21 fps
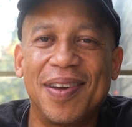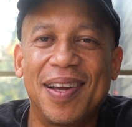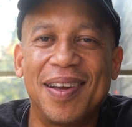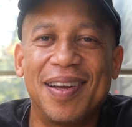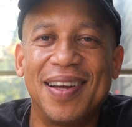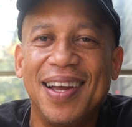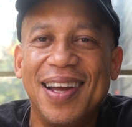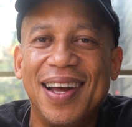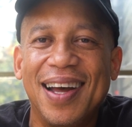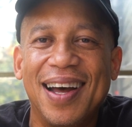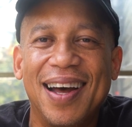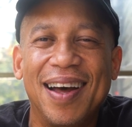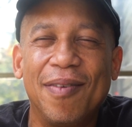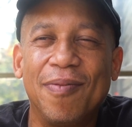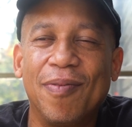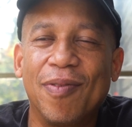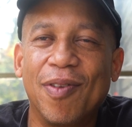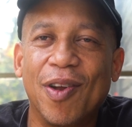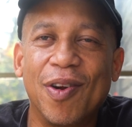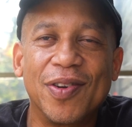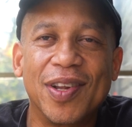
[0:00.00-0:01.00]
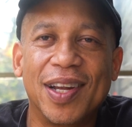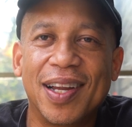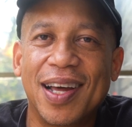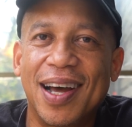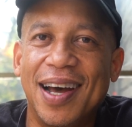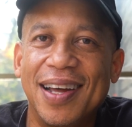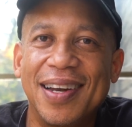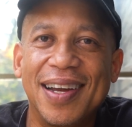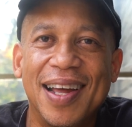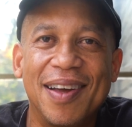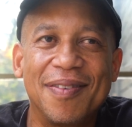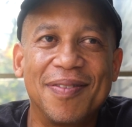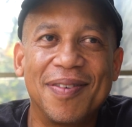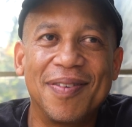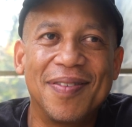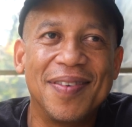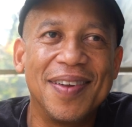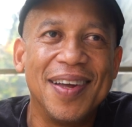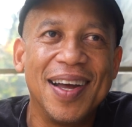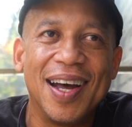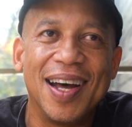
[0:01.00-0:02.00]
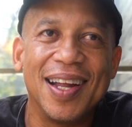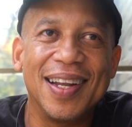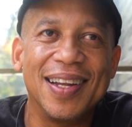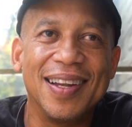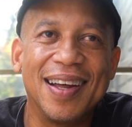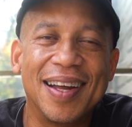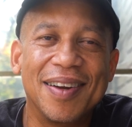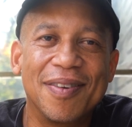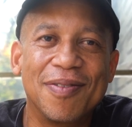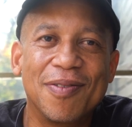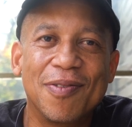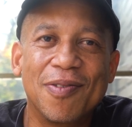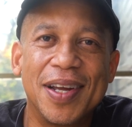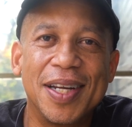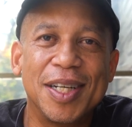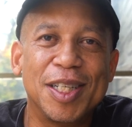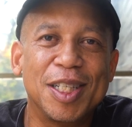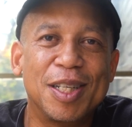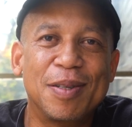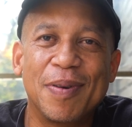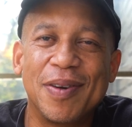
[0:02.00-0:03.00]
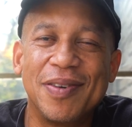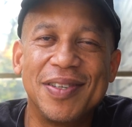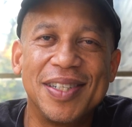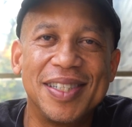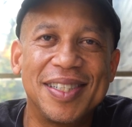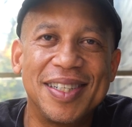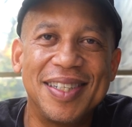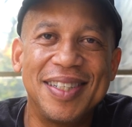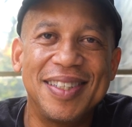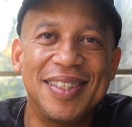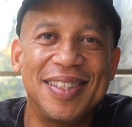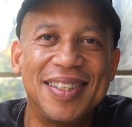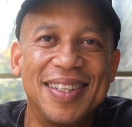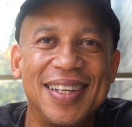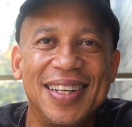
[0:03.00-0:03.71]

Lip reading: I've learned a lot and have a lot of great experiences,